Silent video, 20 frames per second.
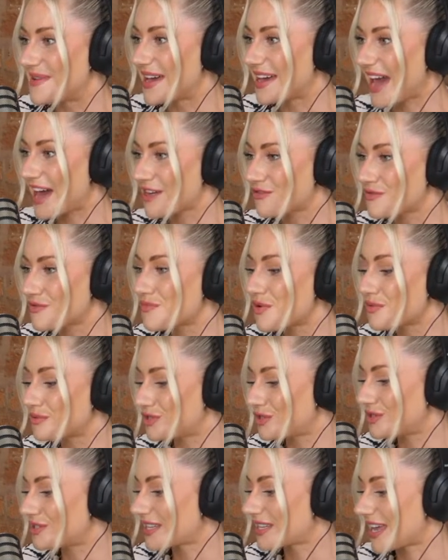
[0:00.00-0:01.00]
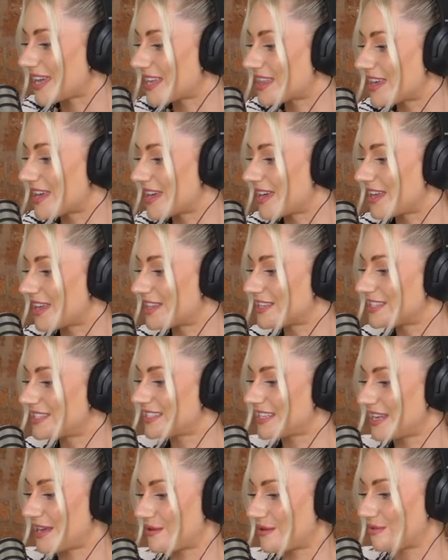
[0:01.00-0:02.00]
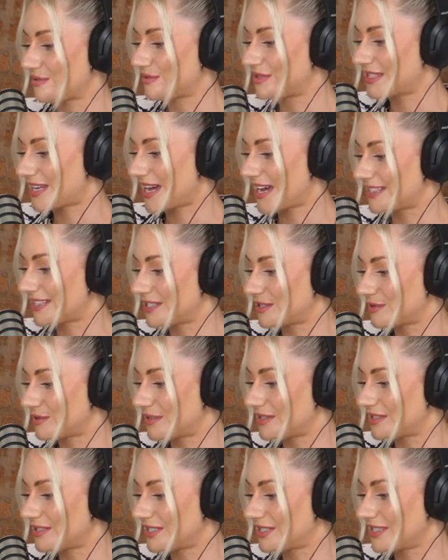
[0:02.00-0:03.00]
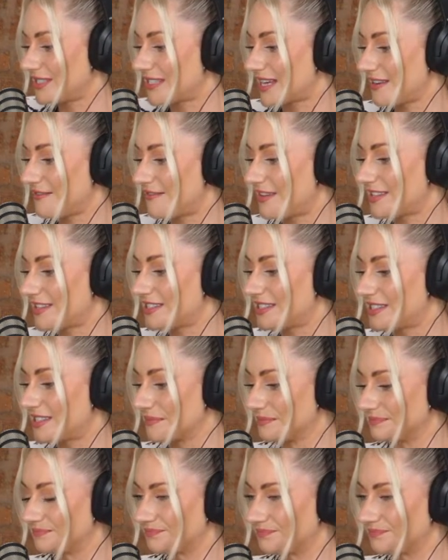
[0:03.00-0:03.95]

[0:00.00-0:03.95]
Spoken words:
Katharine, what would you say are the skills to add to David's?